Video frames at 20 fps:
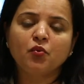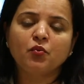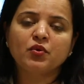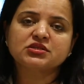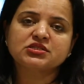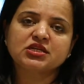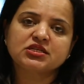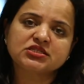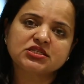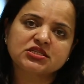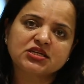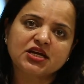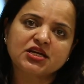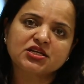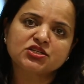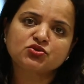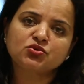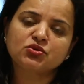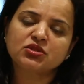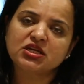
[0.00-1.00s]
was
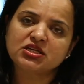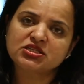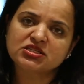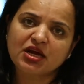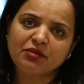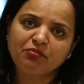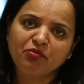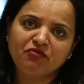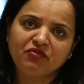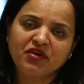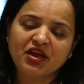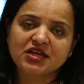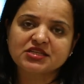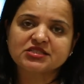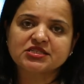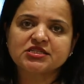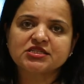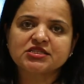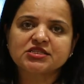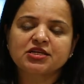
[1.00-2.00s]
sensitized to these type of
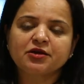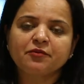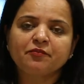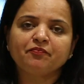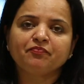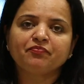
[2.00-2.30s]
cases.